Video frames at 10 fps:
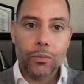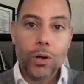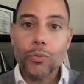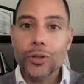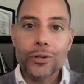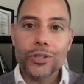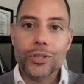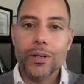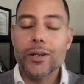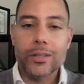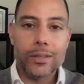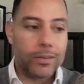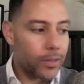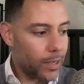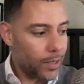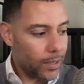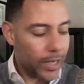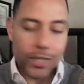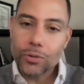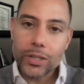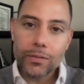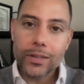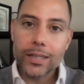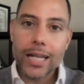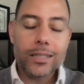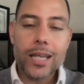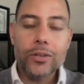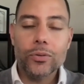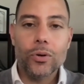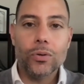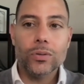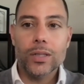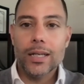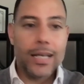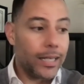What were their experiences? And no different than that 10-year-old